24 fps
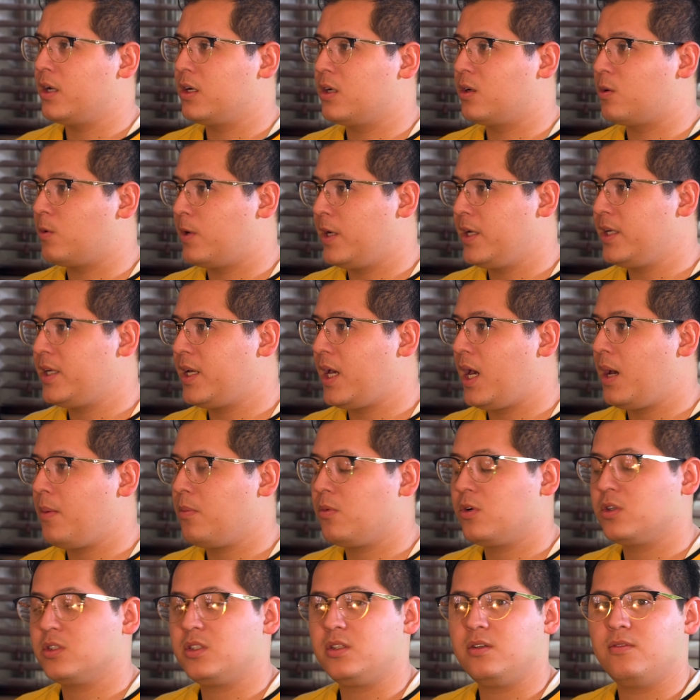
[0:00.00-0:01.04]
are great
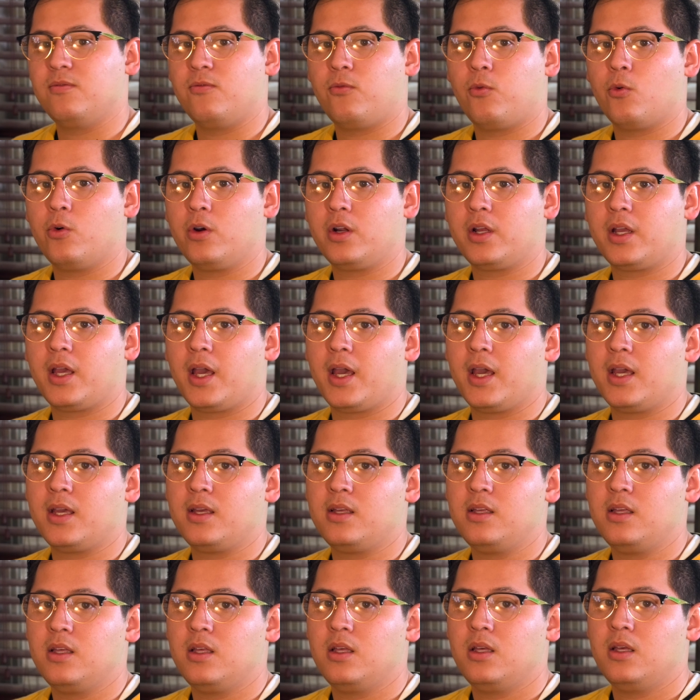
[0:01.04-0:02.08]
cameras in
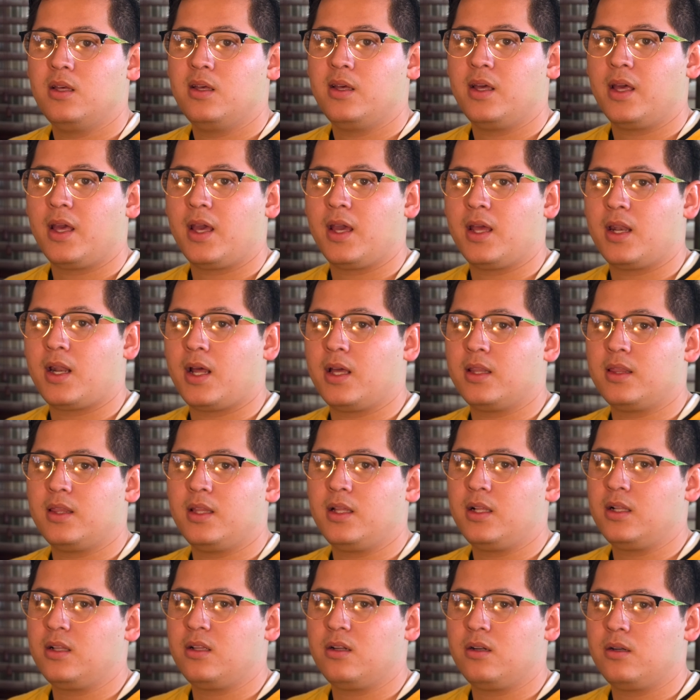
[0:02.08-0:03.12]
4K, and I
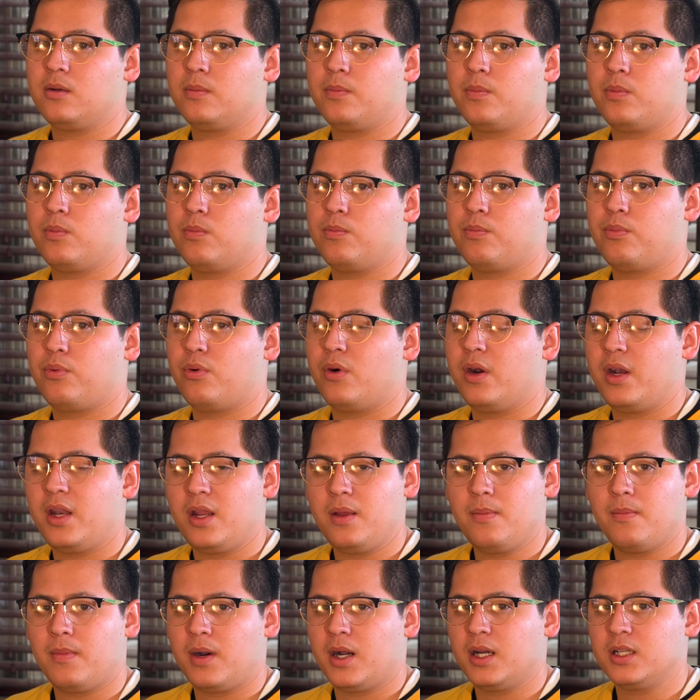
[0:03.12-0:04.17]
think they're
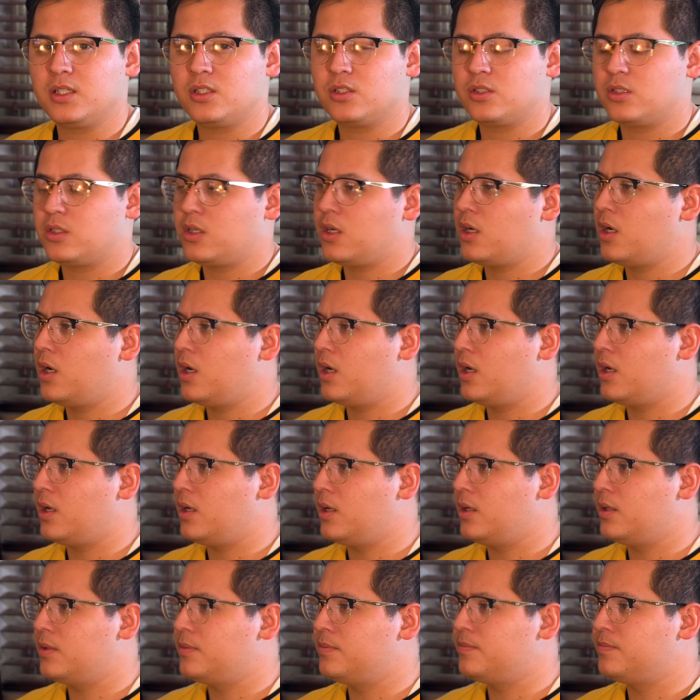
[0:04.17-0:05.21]
pretty much
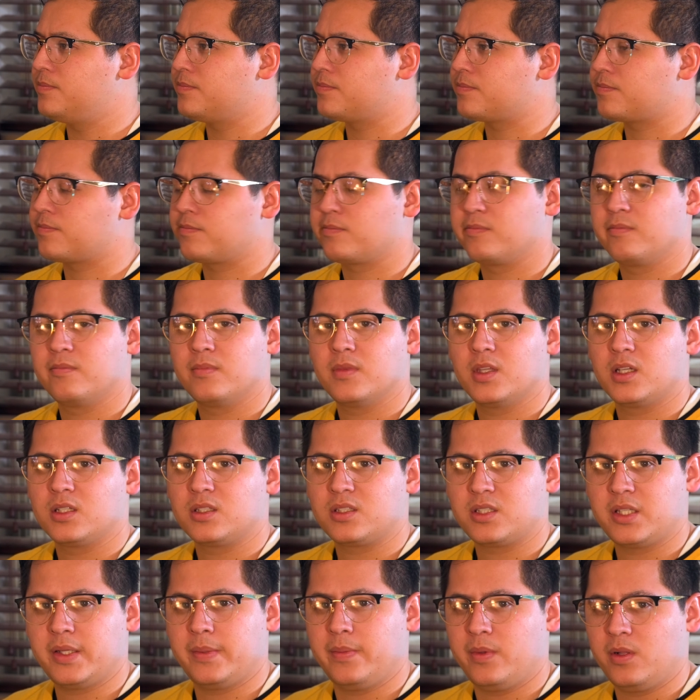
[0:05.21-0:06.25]

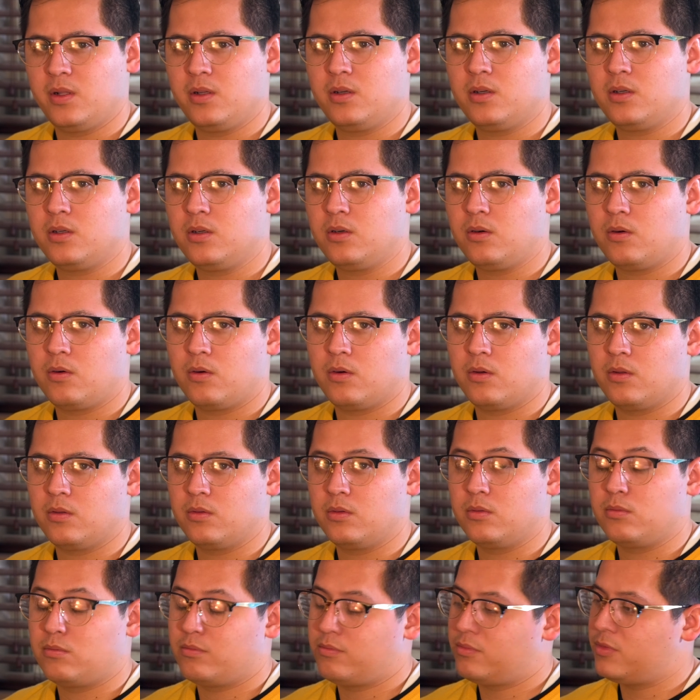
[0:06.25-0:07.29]
similar
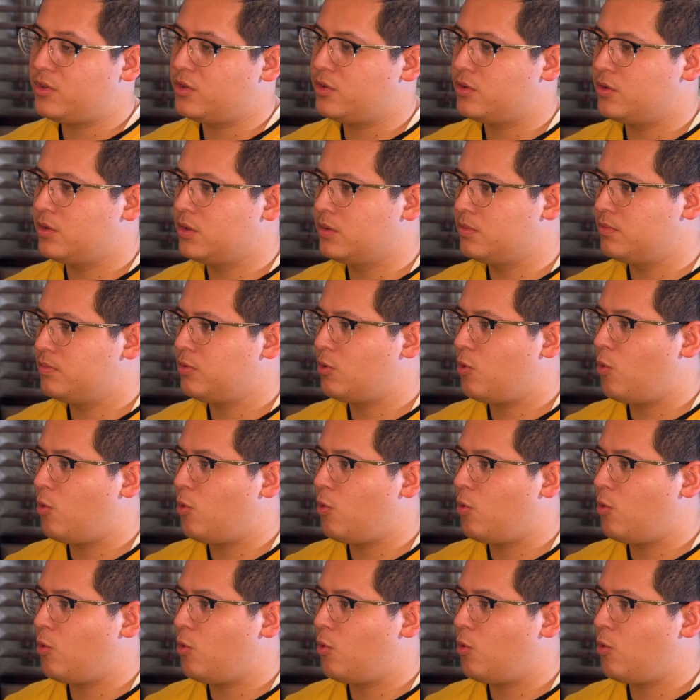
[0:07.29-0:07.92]
on their